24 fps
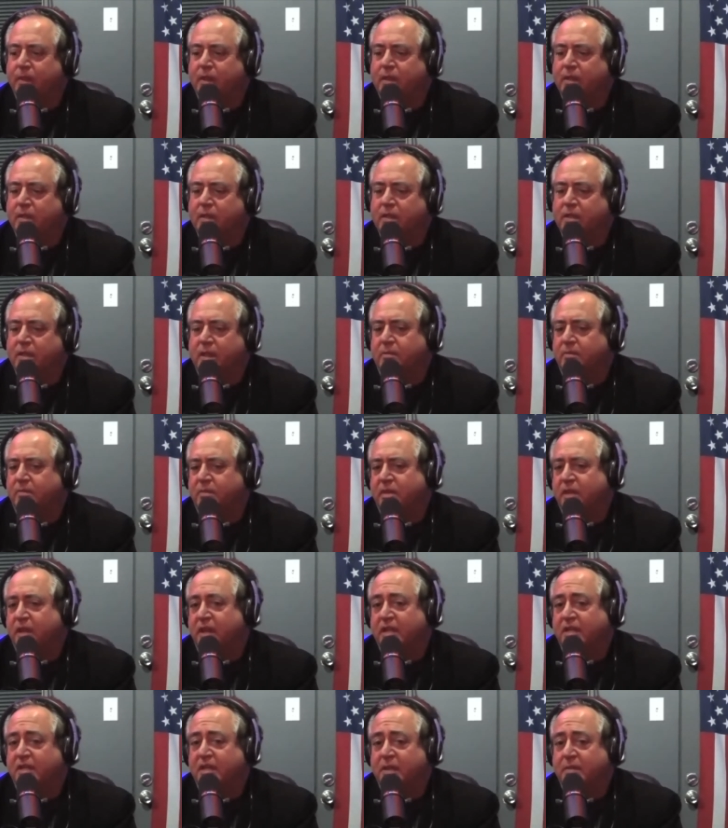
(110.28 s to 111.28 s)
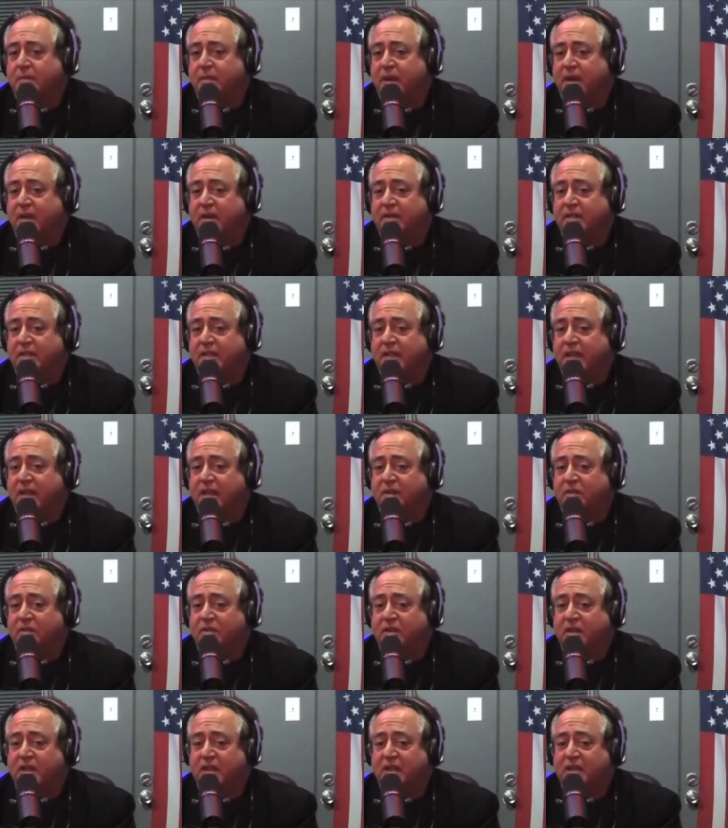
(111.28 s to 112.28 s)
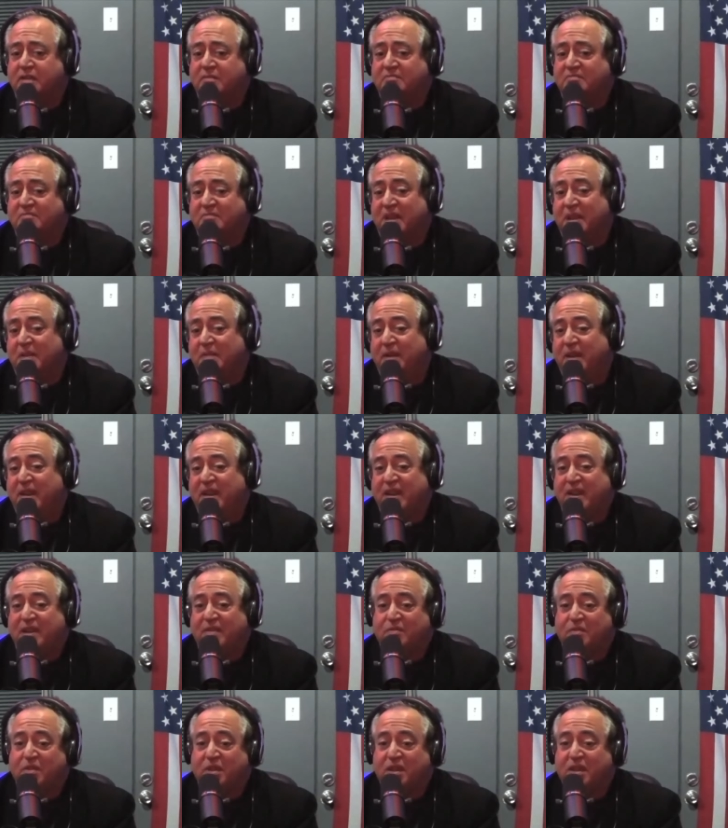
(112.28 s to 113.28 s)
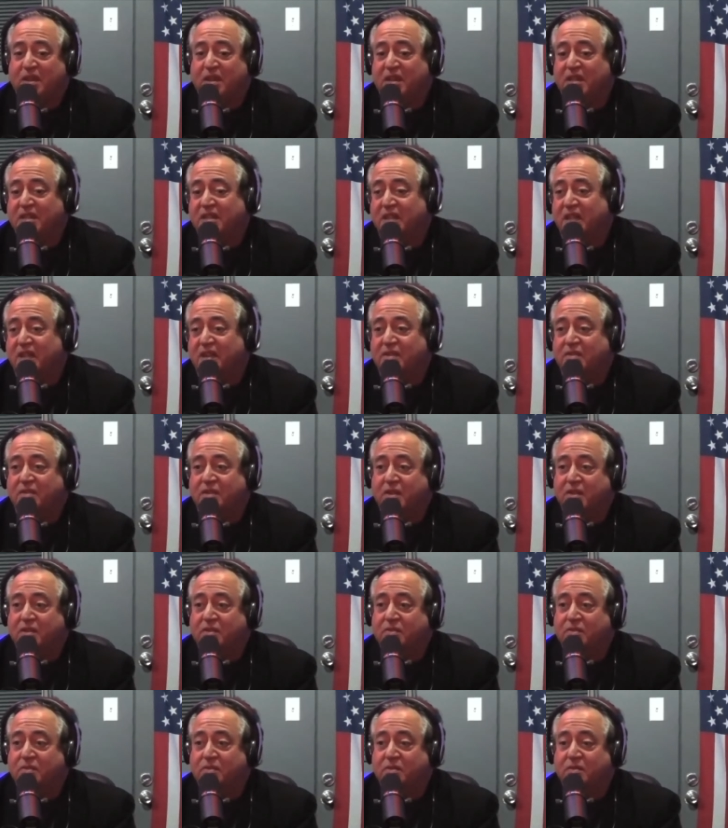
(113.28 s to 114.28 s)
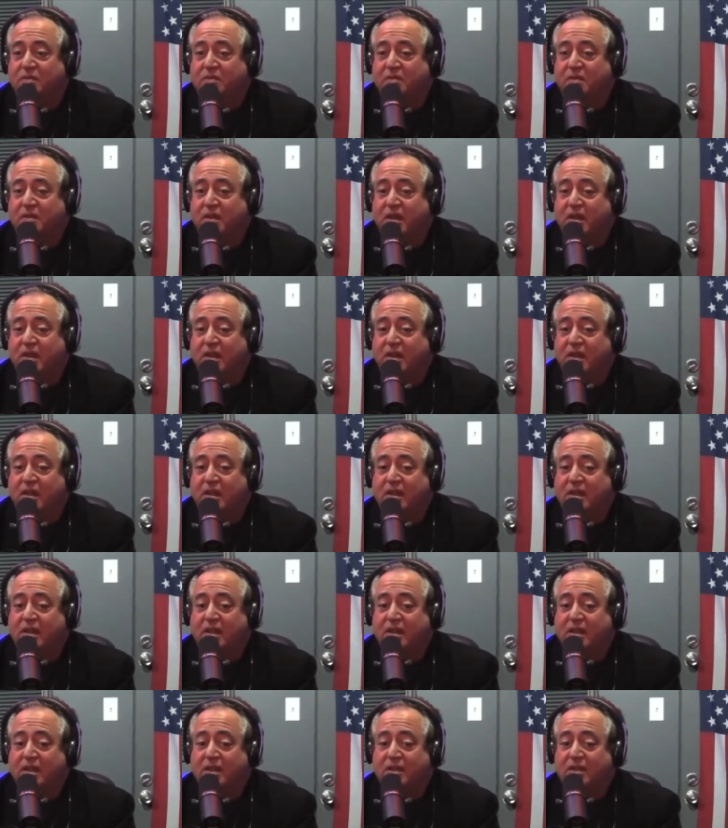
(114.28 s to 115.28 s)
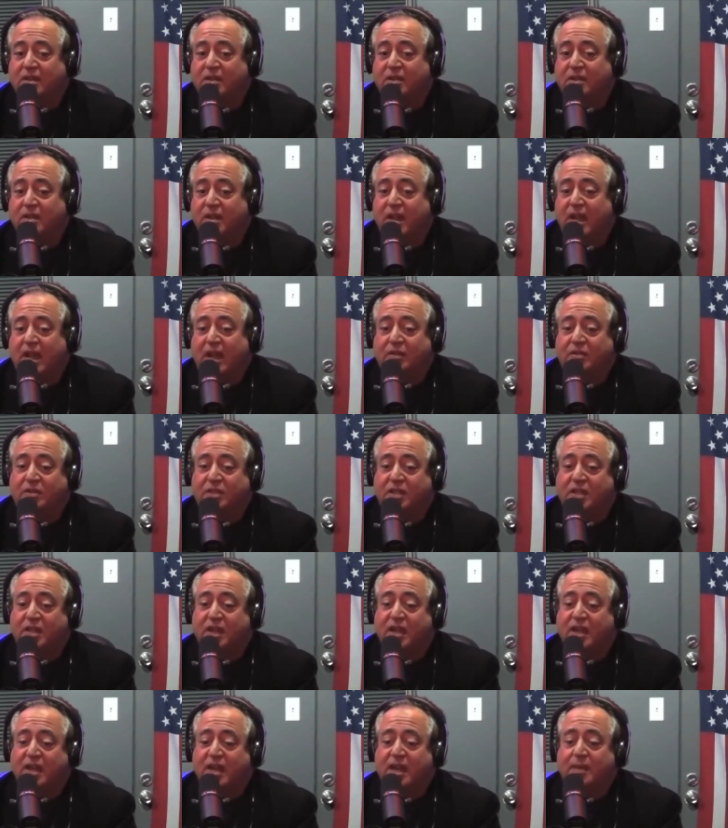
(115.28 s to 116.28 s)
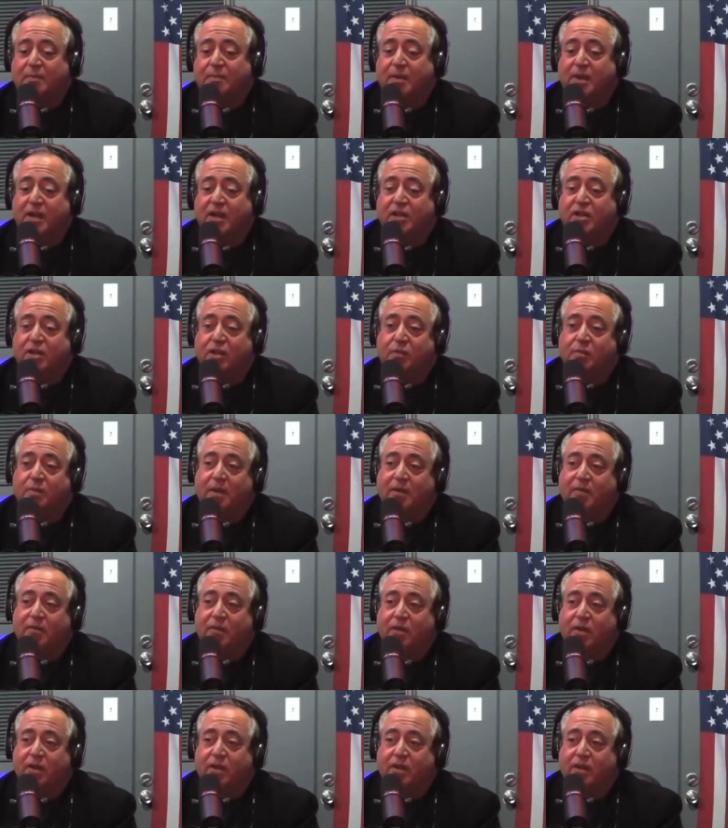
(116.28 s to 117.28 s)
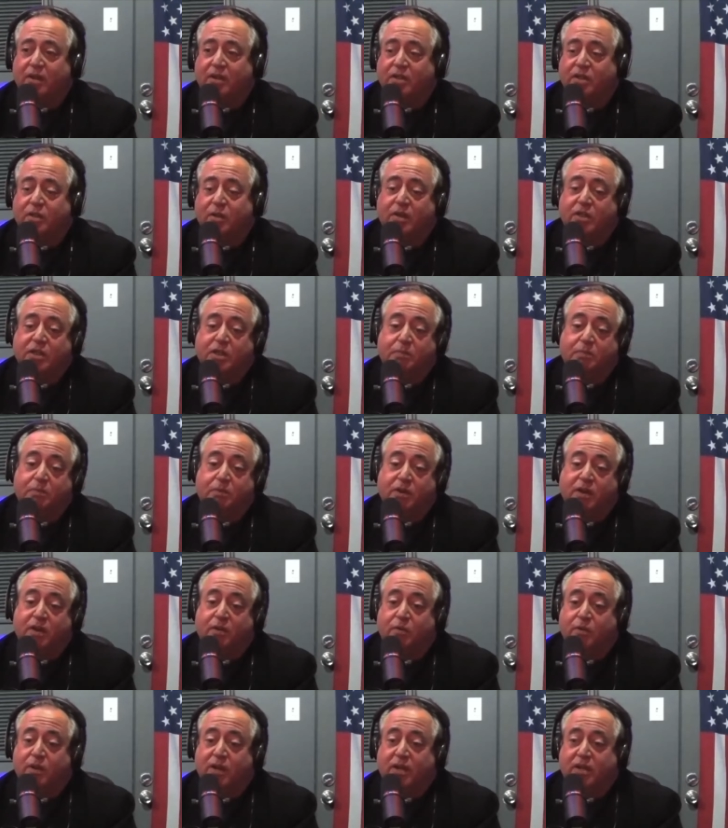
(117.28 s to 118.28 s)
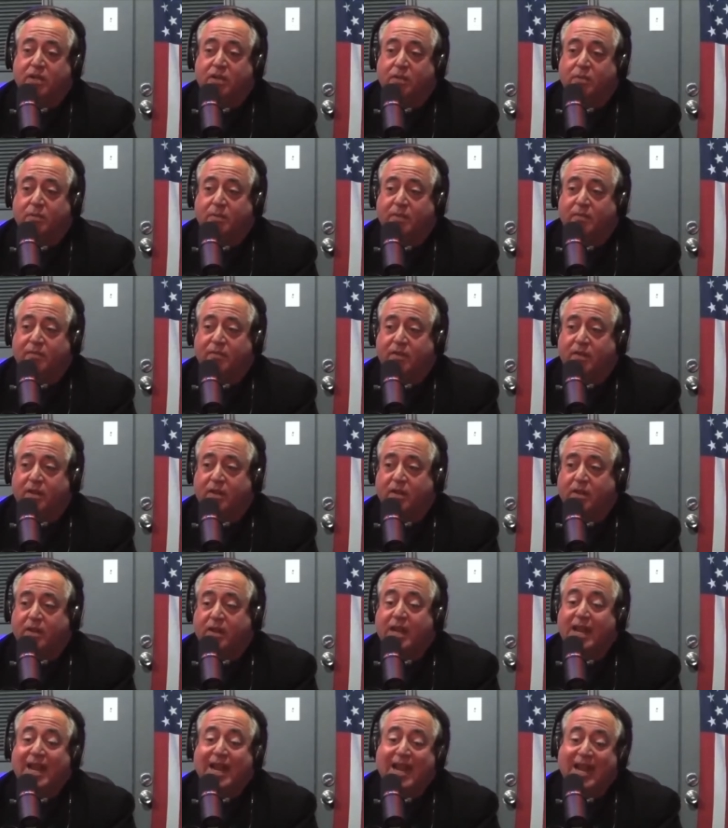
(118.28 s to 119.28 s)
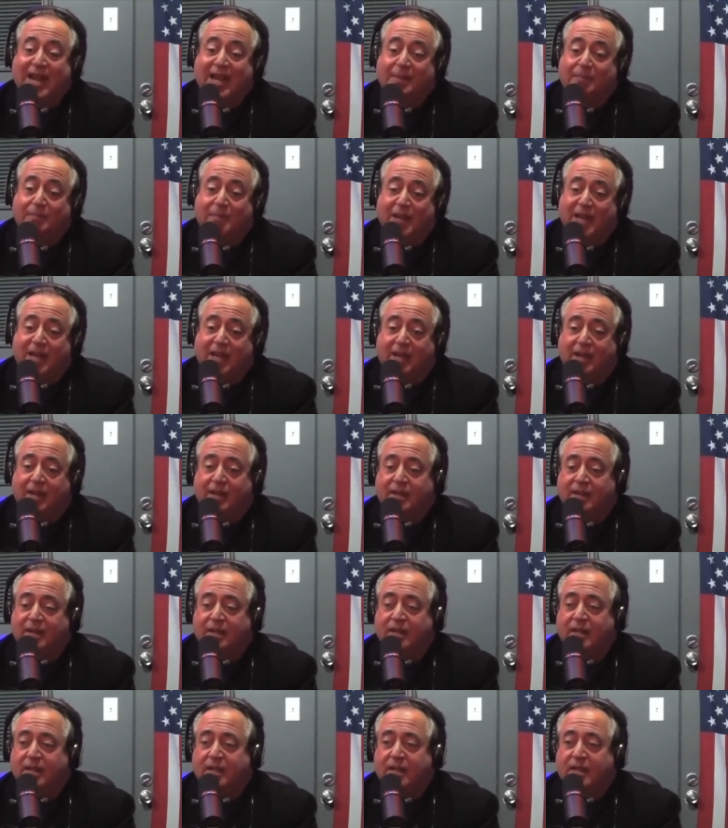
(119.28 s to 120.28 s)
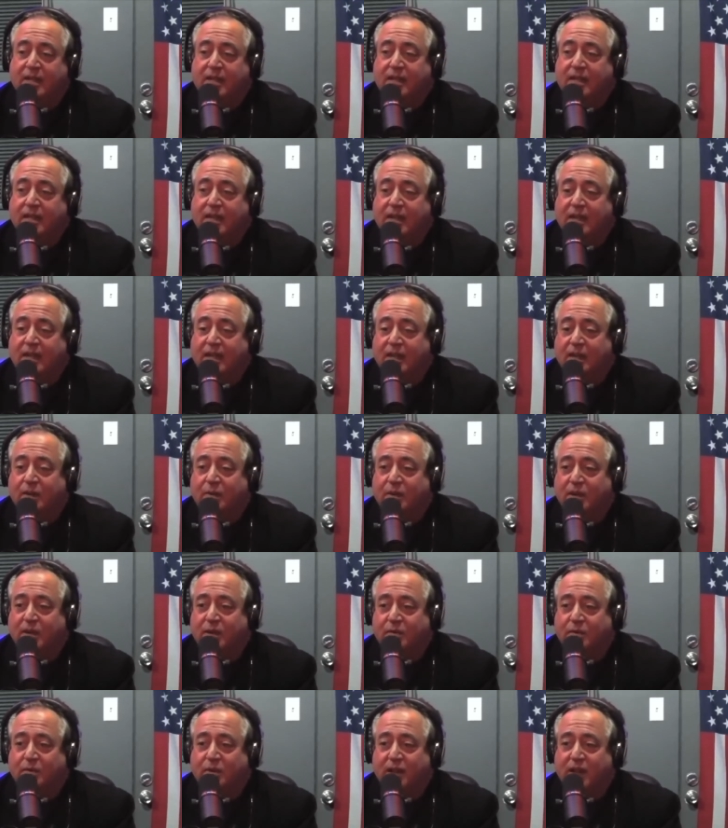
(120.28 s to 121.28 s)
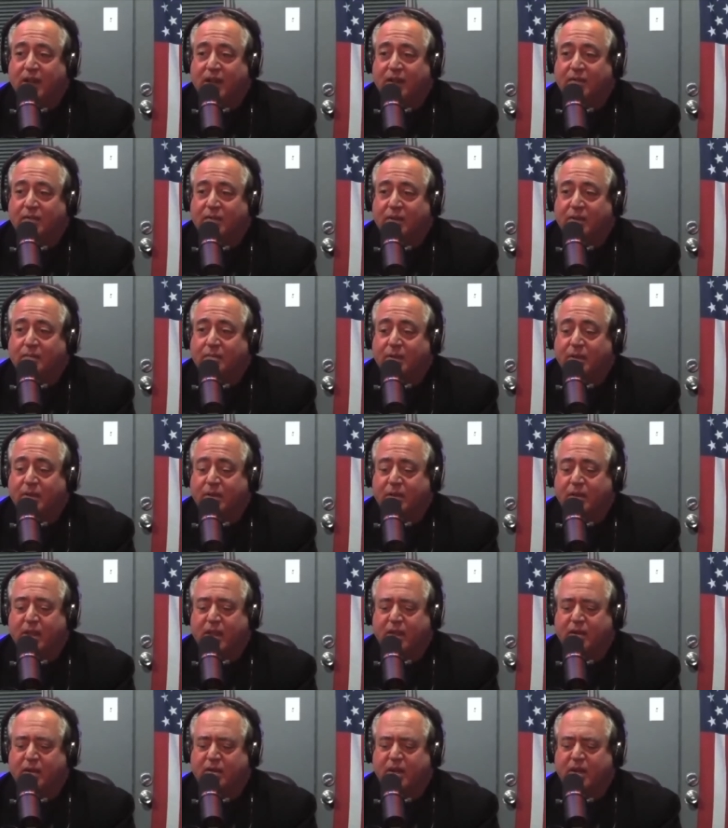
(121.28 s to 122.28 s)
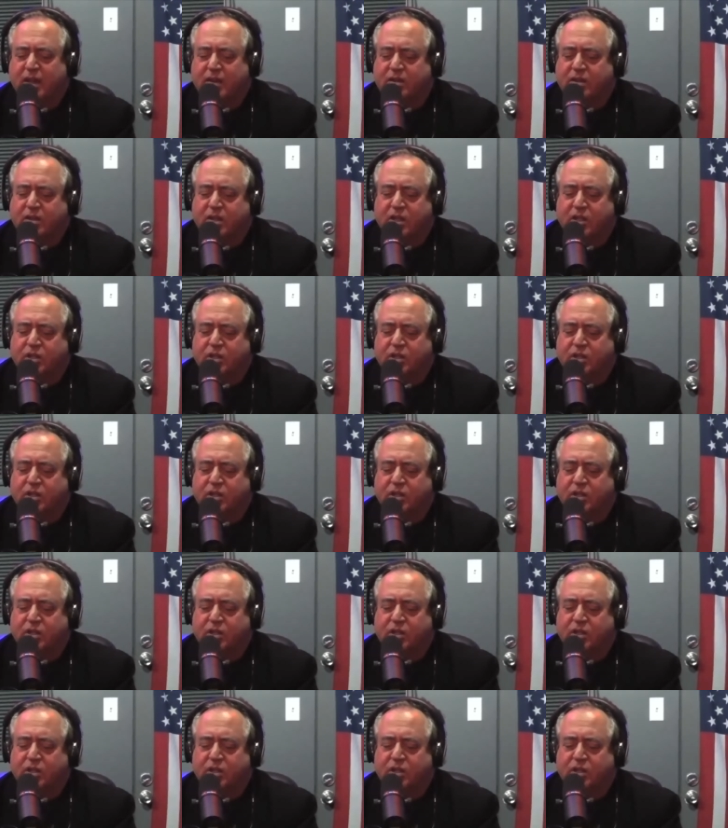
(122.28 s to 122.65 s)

some things he might have said or done, maybe he didn't really say or do. Uh, outside of that, but he told my father. So I just put in what he told my father and me and then we, we have it. But their, their, their